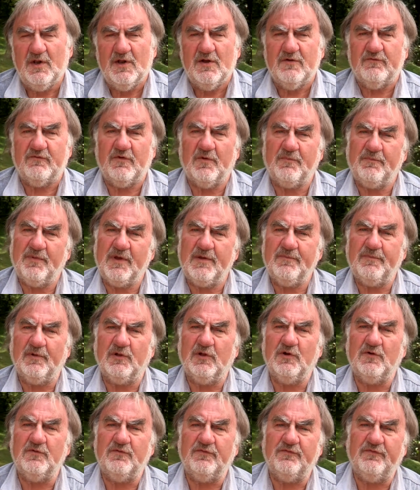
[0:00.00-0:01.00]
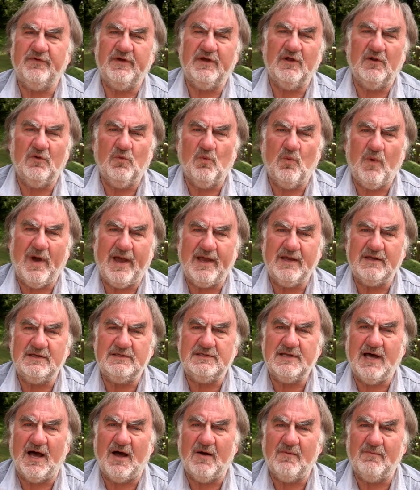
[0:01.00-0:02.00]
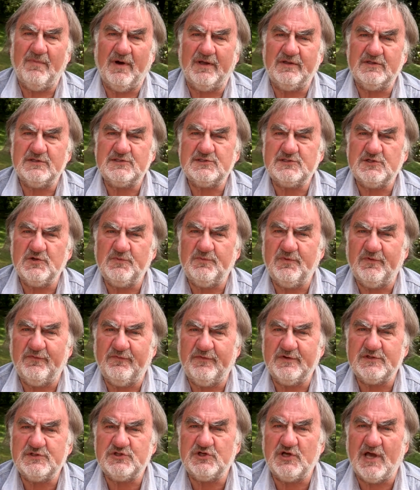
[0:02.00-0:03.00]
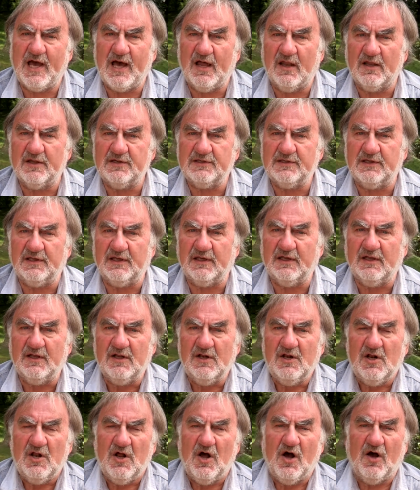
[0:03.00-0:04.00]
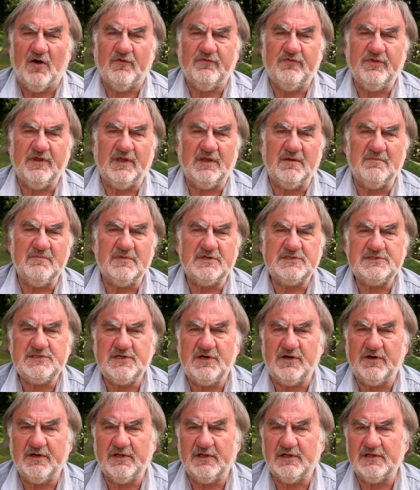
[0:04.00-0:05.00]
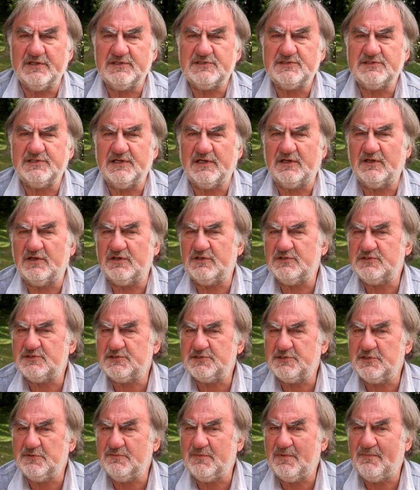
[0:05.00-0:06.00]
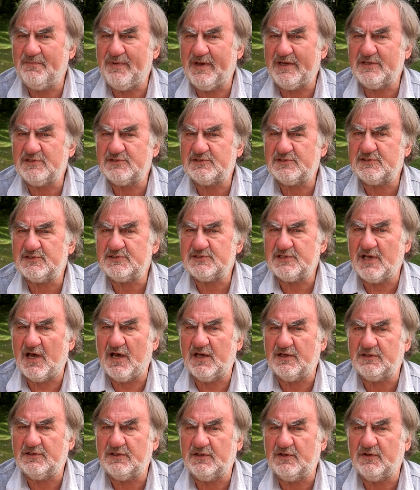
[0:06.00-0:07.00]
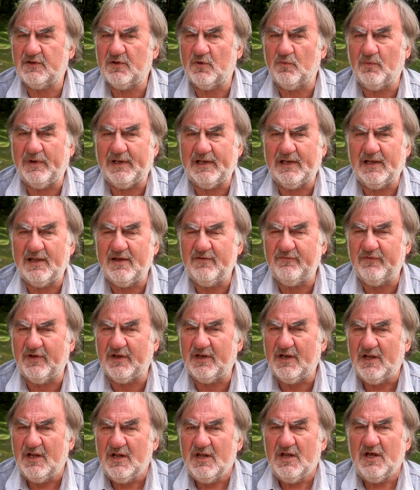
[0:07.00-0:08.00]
for people who feel weighed down by the superficiality of the materialistic, consumer-based society that we live in,